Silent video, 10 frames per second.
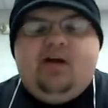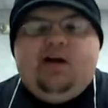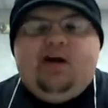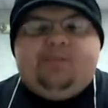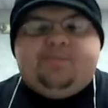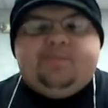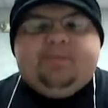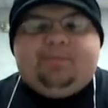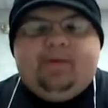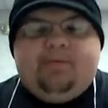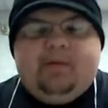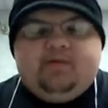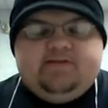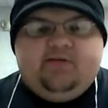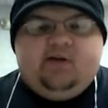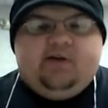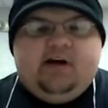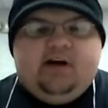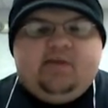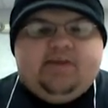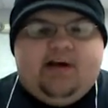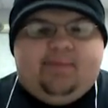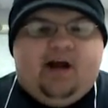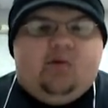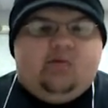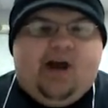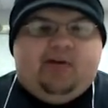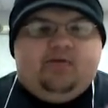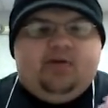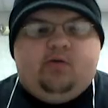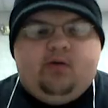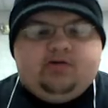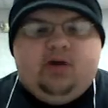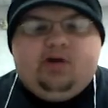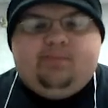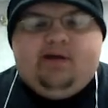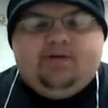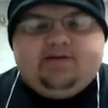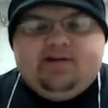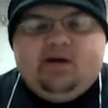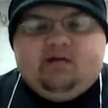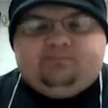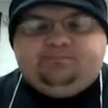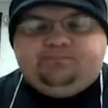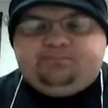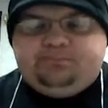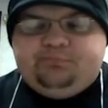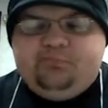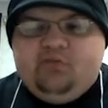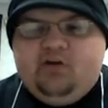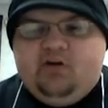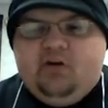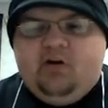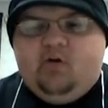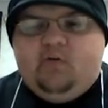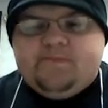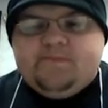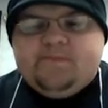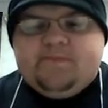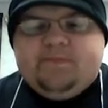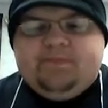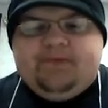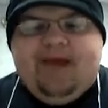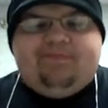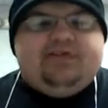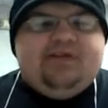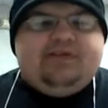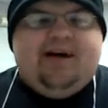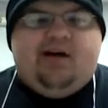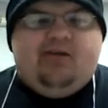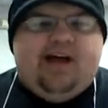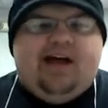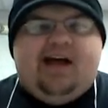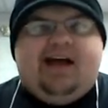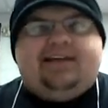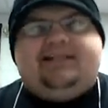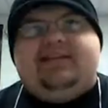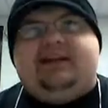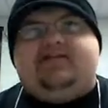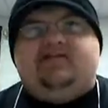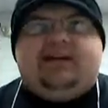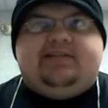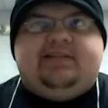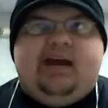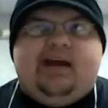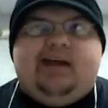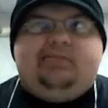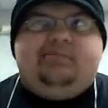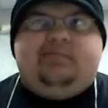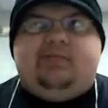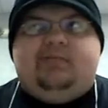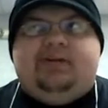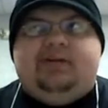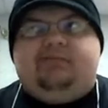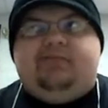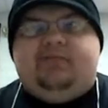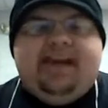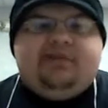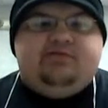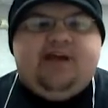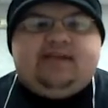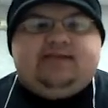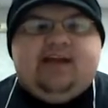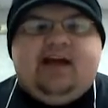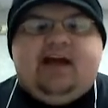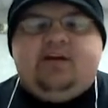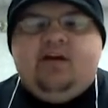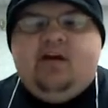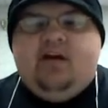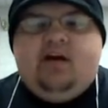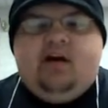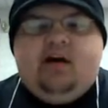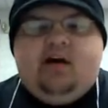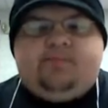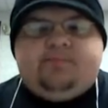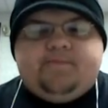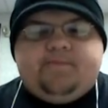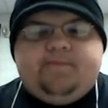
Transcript: But with this video here, the topic I really want to talk about is, you know, ever since about, I'd say 2009, probably late 2009,